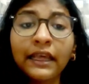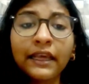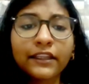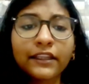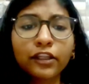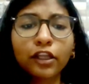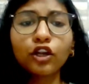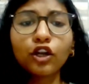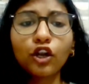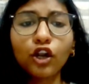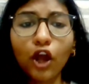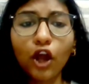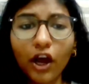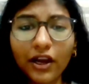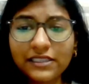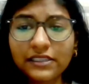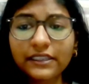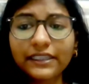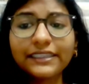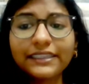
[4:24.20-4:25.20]
The clause
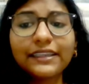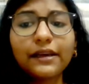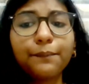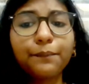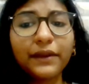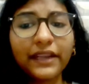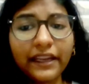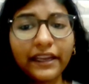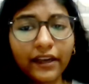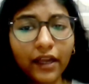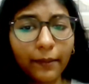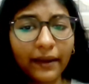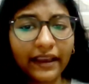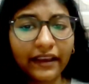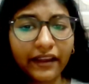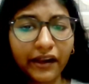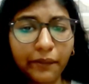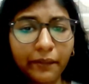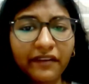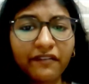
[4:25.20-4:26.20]
in the prenup
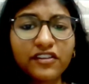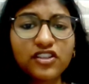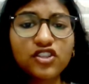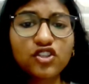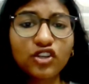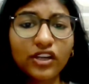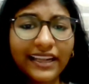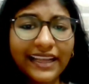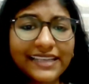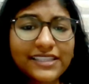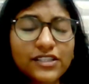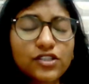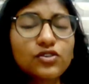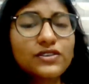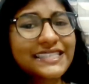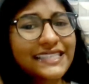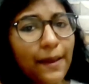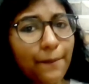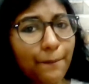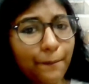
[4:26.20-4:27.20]
agreement which relates to
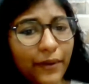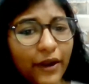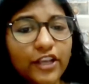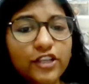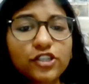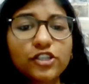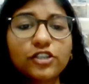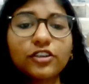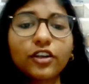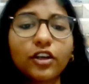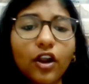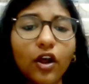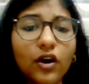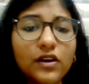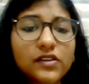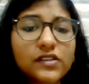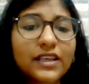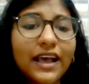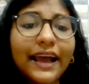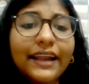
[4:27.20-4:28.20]
separation
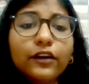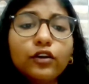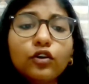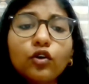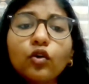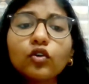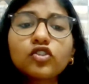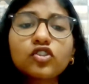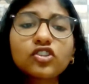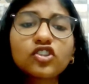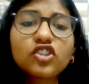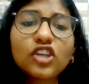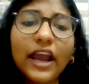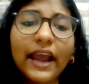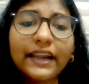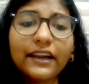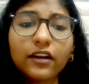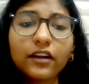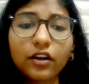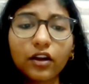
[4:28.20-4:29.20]
clause and no
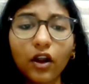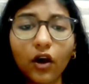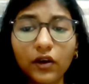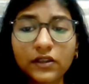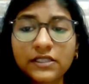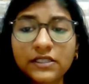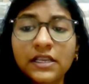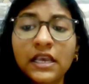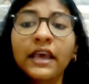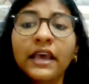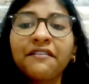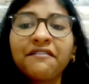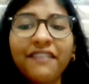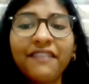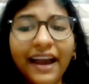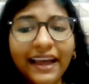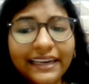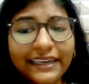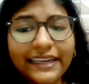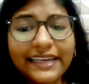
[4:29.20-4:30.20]
child clause
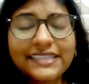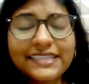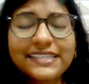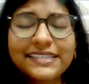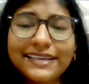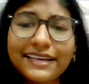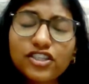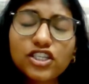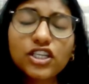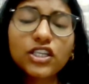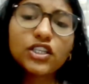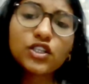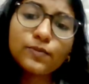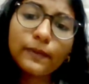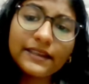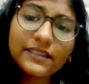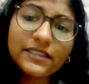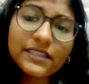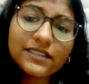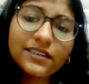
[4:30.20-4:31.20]
validates Section
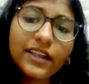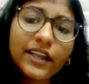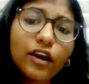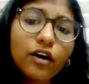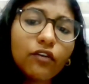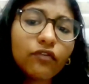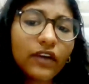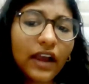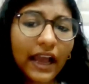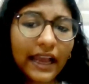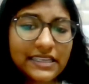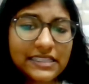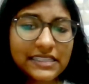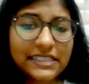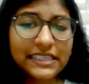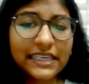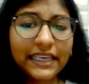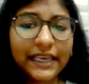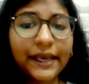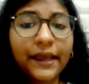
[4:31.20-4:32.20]
23 of
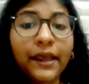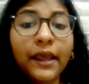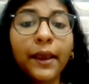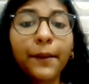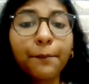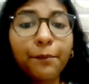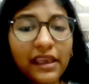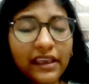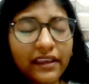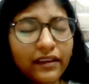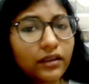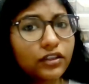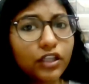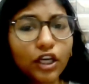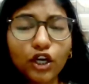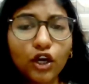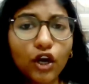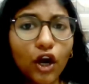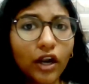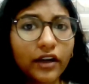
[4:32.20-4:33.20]
ICA, making the
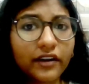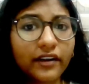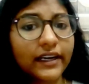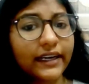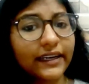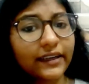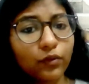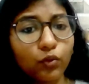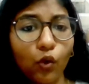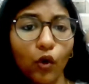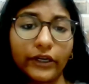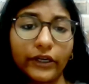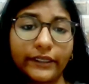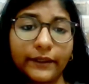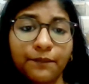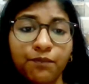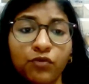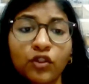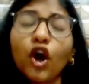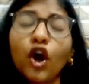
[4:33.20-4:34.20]
contract void.
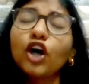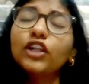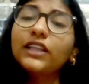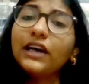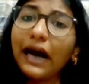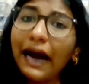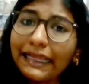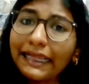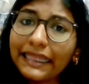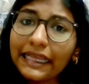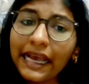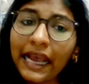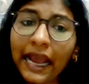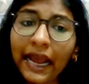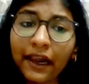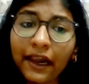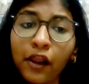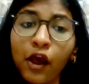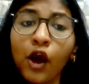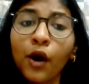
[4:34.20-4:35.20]
On the other
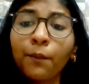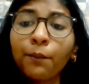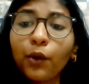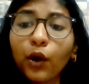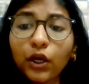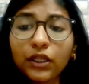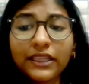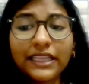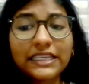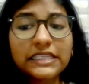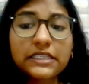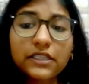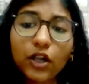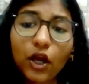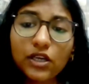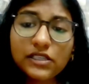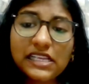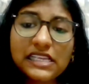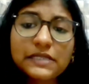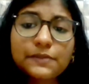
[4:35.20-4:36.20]
hand, both these
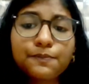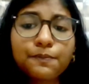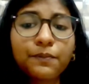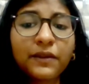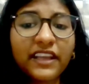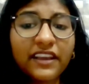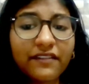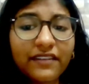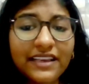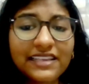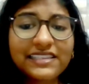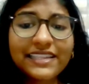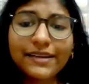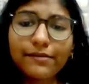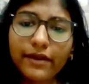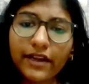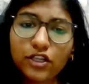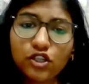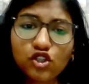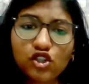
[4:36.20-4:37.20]
clauses previously
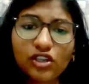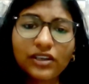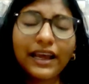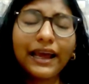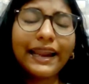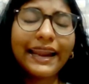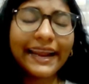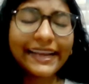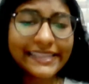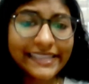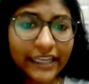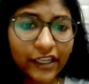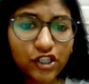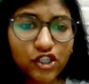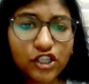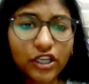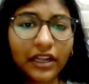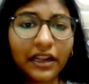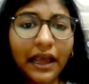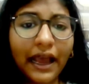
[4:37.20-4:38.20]
mentioned are
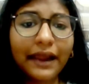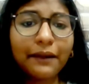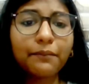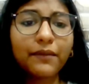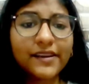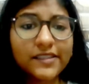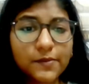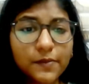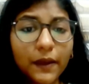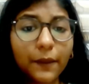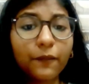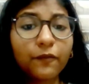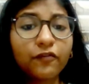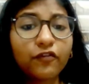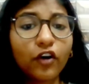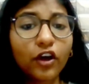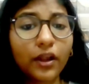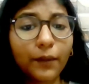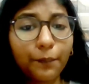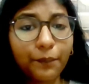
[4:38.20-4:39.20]
essential and must be
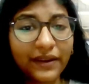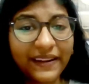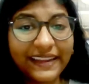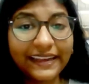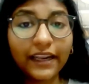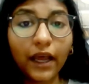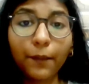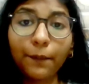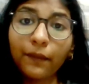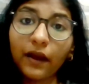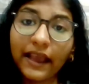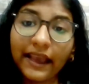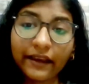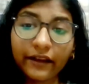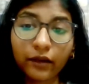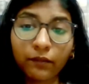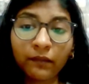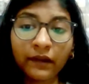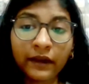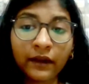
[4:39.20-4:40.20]
for a prenup
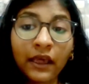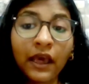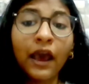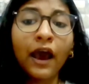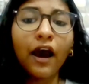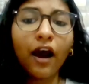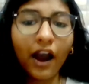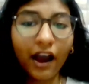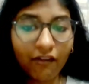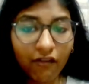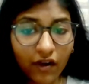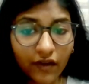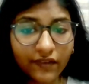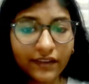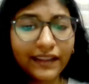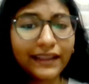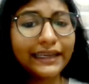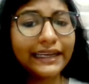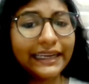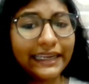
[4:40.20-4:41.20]
agreement. However,
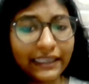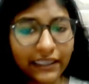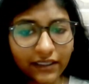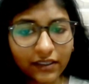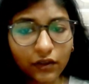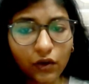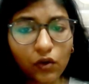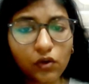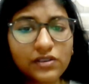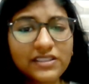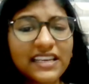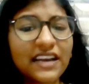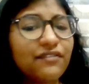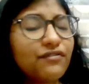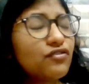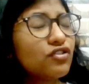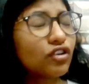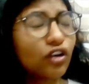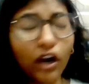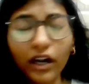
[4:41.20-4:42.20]
the Indian courts have
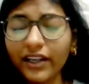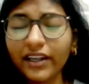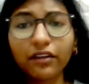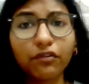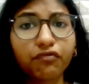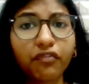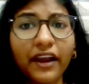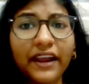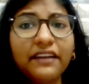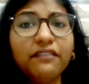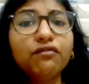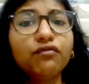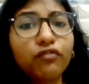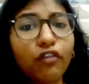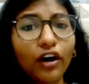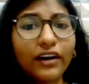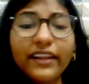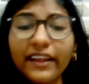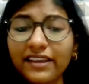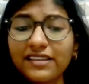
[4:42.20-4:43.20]
not defined
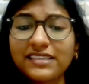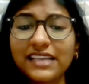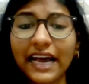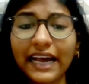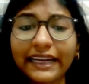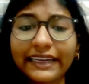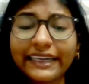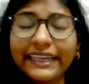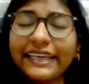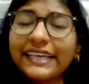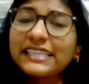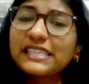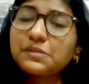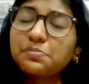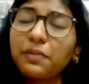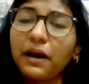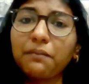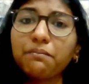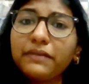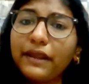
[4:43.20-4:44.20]
what exactly is
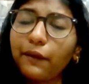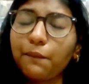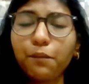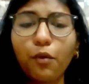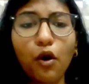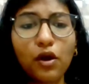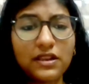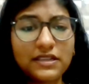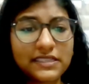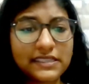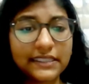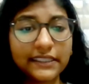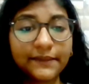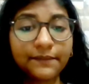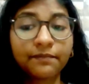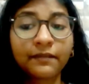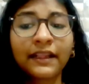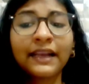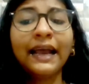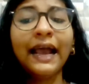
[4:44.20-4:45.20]
public policy,
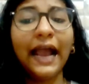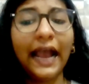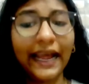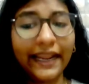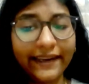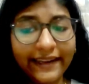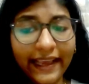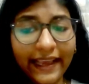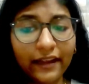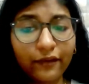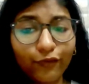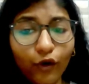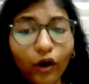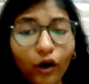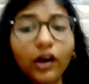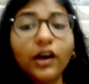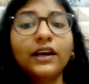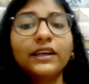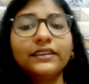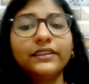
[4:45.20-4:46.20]
and therefore
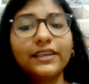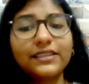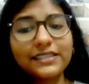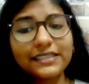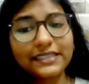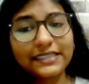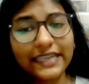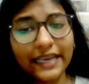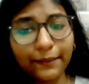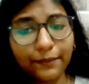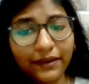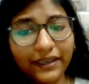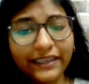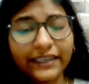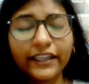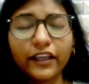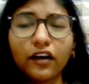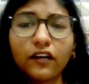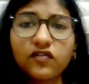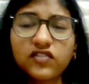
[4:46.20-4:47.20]
the
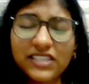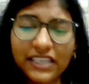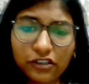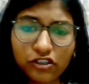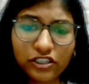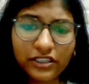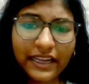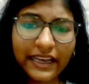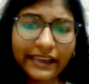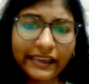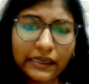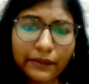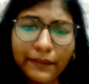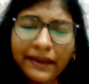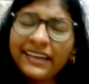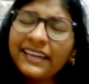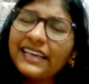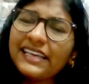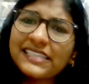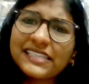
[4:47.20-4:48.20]
stability of such an
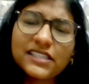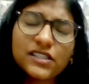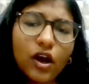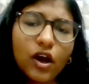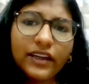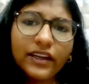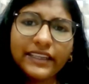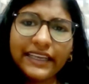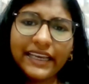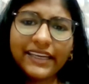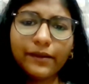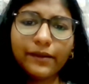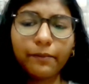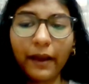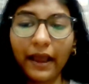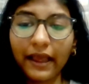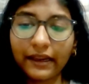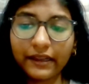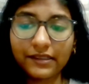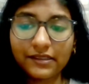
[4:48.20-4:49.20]
agreement is not yet
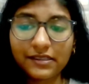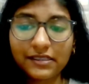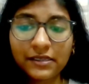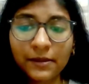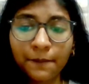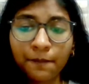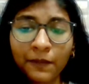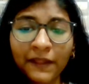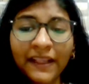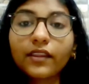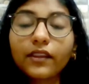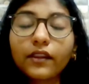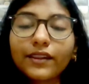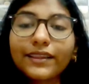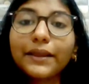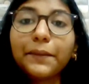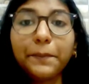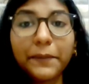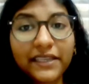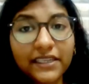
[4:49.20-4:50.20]
balanced.
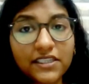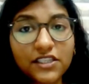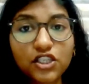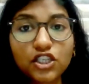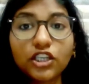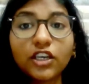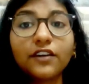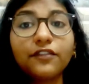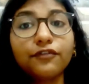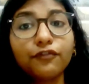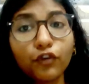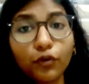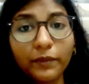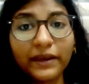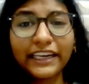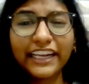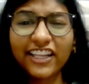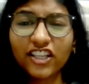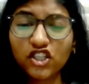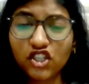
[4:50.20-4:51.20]
The Ministry of
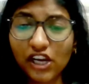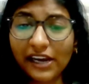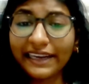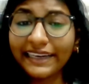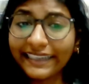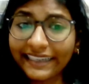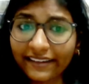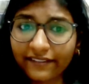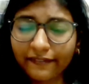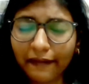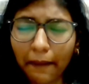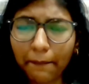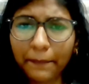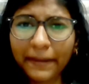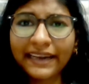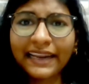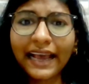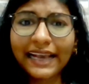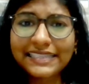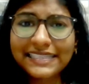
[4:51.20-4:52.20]
Women and Child
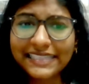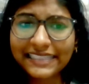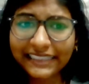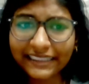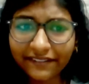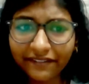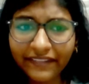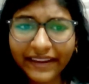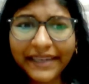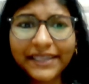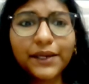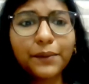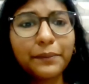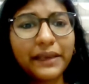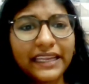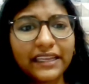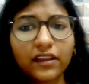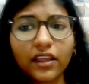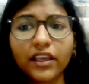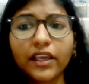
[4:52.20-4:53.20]
Development has convened a
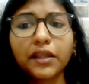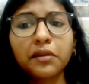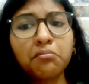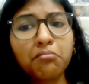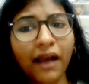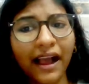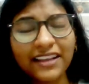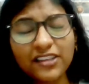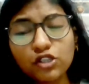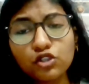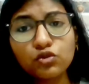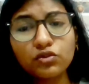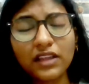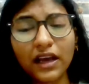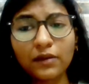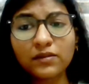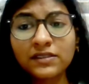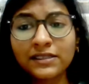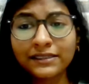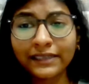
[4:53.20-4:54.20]
meeting in March
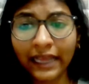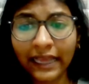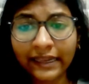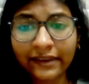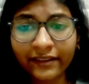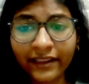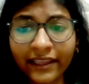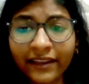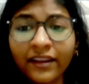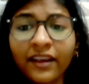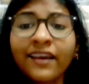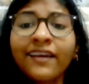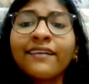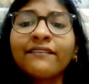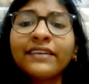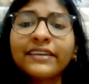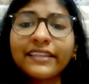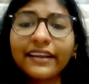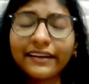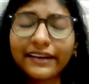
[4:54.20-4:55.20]
2019
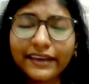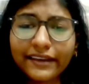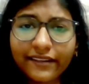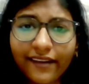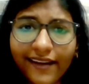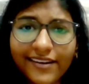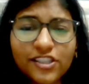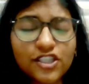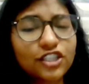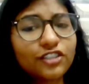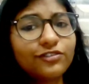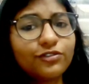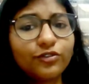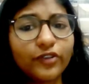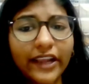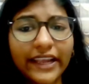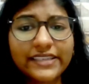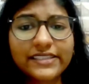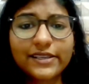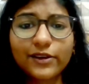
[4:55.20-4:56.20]
with an intention to
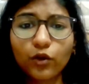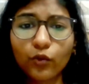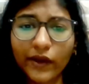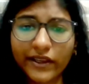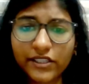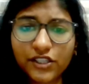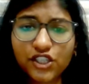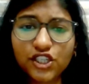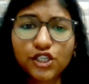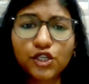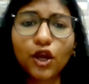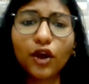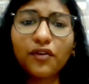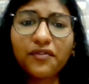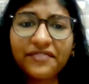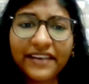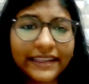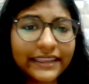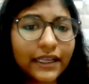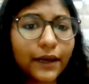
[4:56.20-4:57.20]
raise a question on
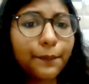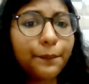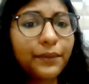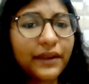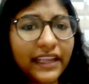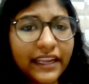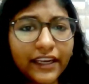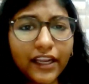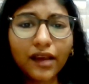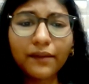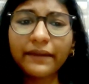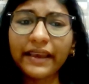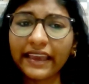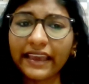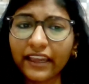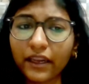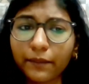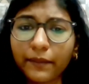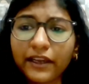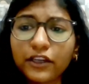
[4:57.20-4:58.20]
whether prenup
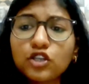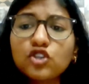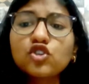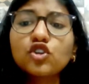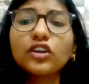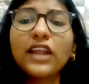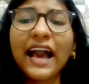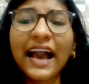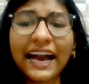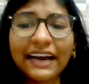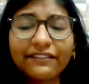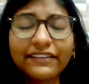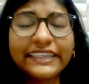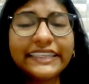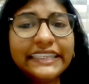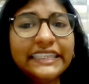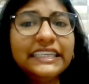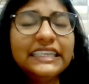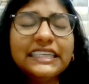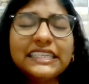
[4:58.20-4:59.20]
agreement should have a
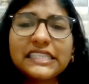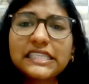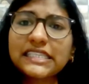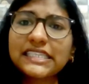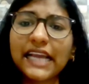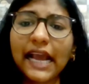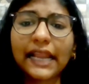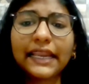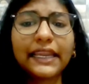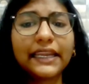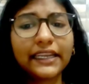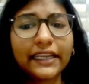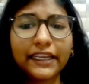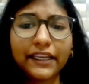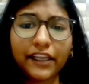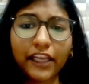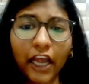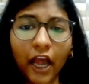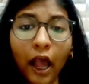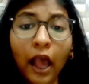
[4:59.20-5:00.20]
legal stand in
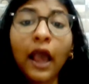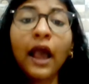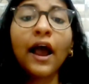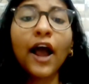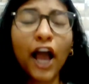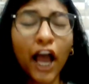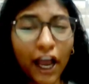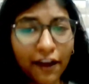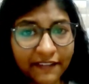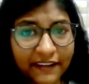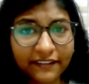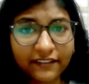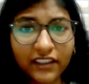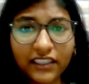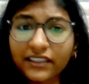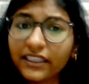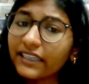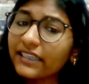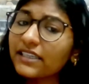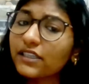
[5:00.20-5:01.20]
India. However,
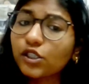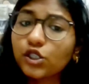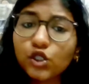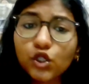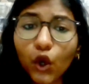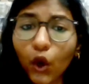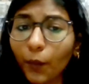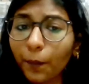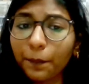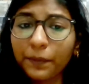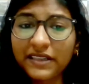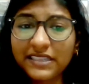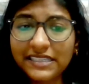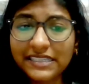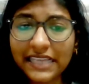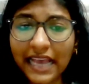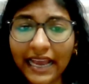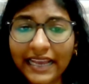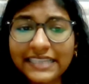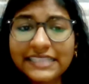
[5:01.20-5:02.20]
there is no
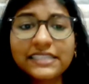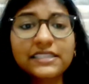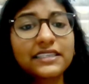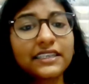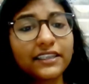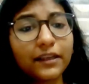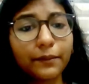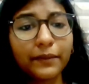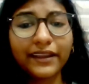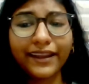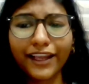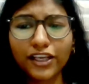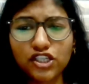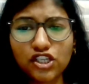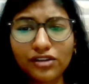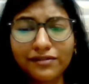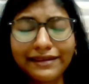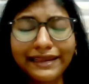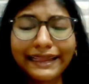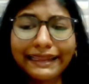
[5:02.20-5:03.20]
precise
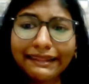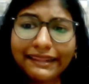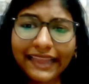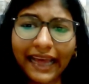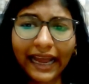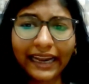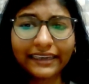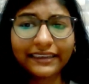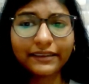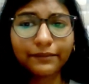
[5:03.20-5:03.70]
determination in that